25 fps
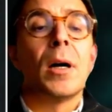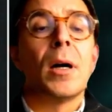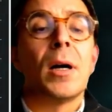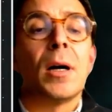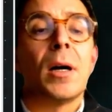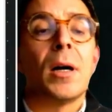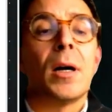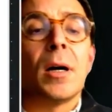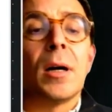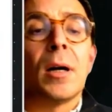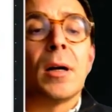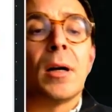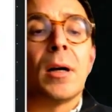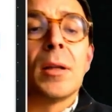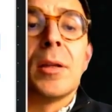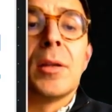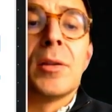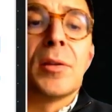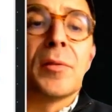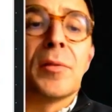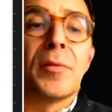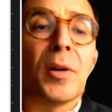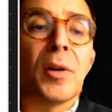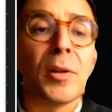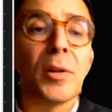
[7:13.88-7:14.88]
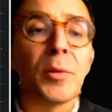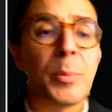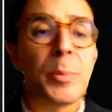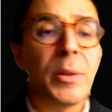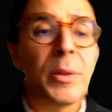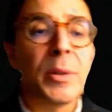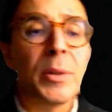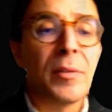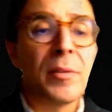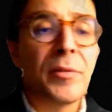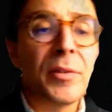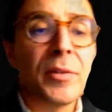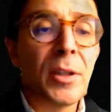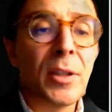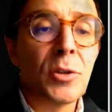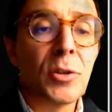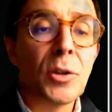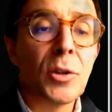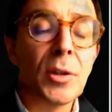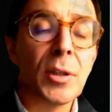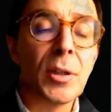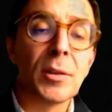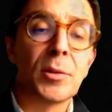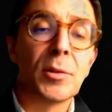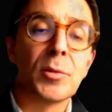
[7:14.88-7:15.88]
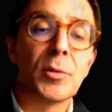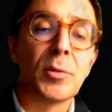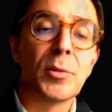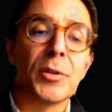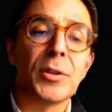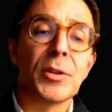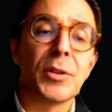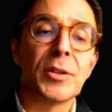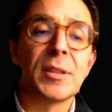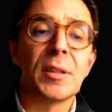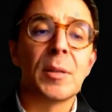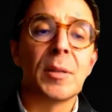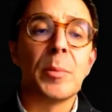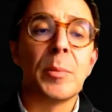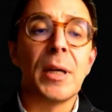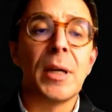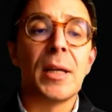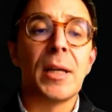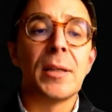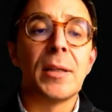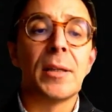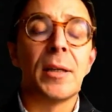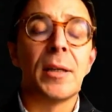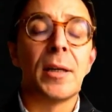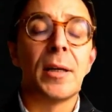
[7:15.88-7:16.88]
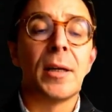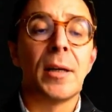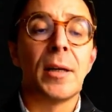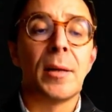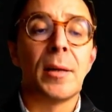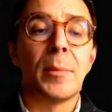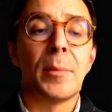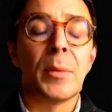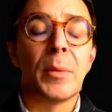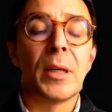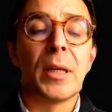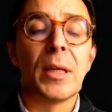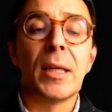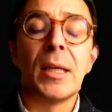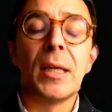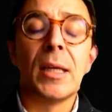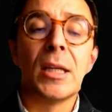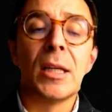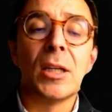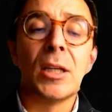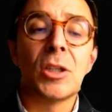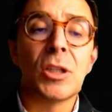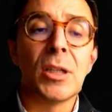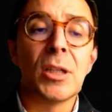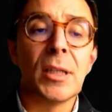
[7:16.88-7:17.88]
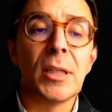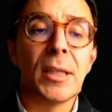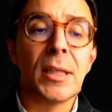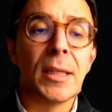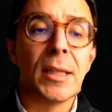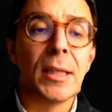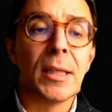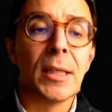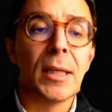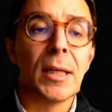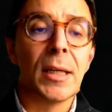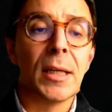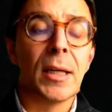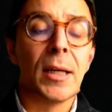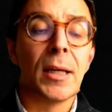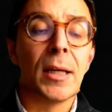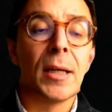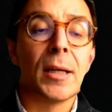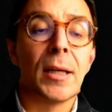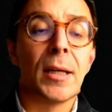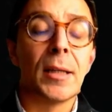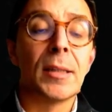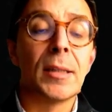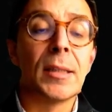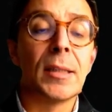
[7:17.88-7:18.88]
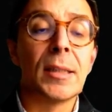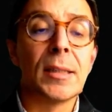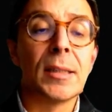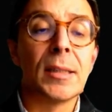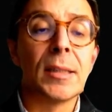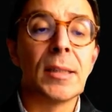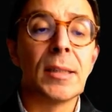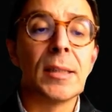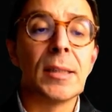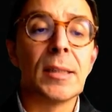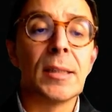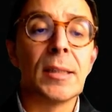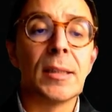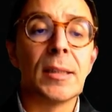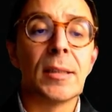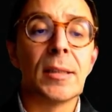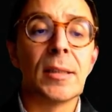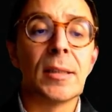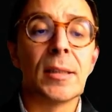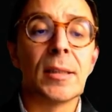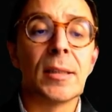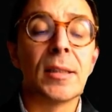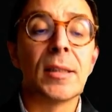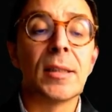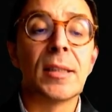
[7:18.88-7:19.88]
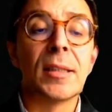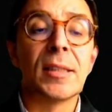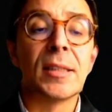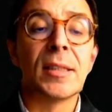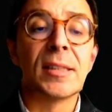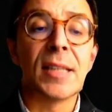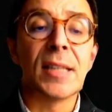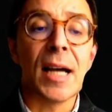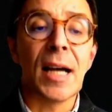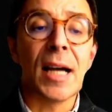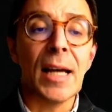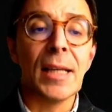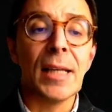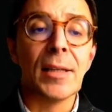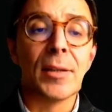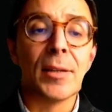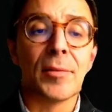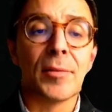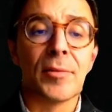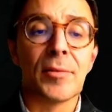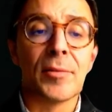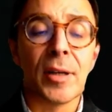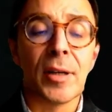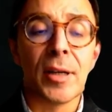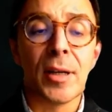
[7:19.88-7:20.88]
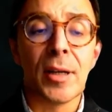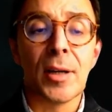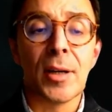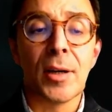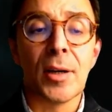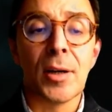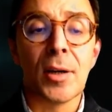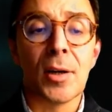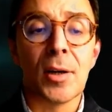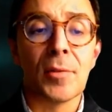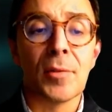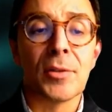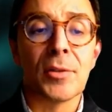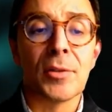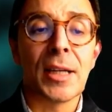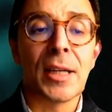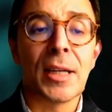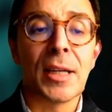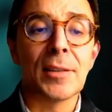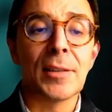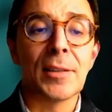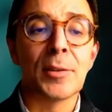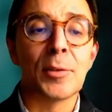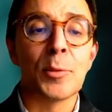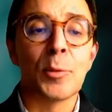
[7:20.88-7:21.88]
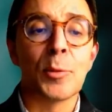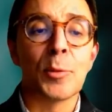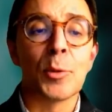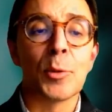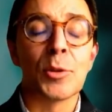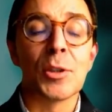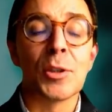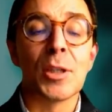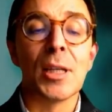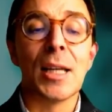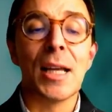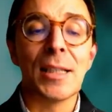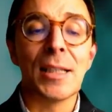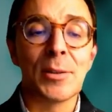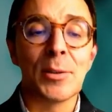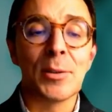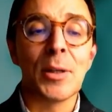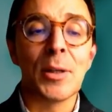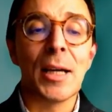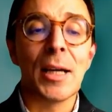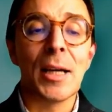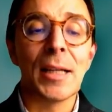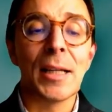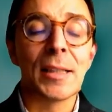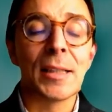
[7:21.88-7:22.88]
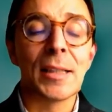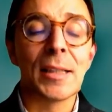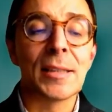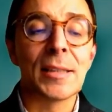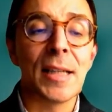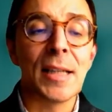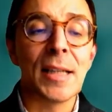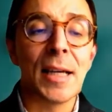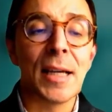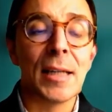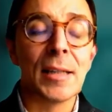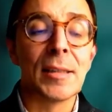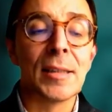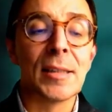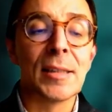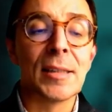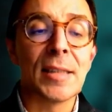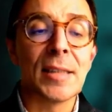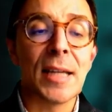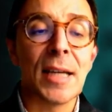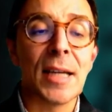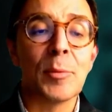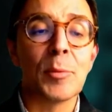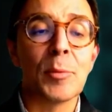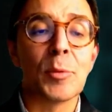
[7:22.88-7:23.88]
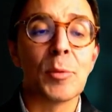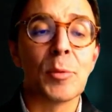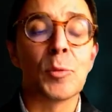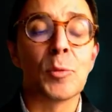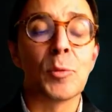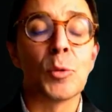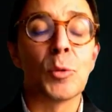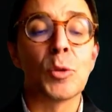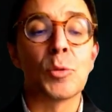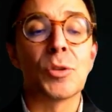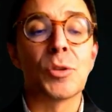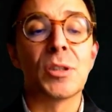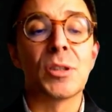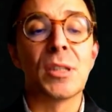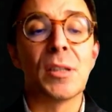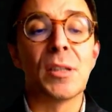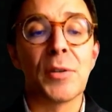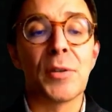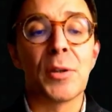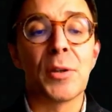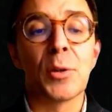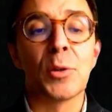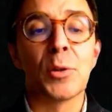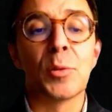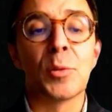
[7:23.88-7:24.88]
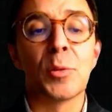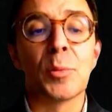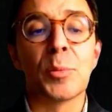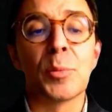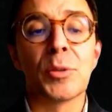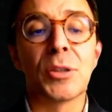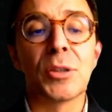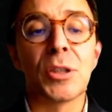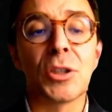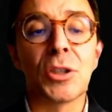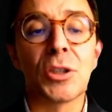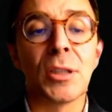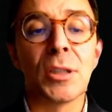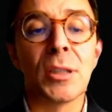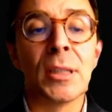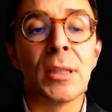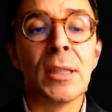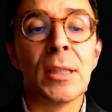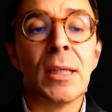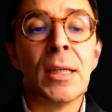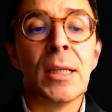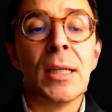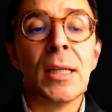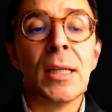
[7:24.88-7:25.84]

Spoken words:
The Volk PFA journey to first-in-man, initially the design of the catheter was a lasso-like design, which was difficult to position.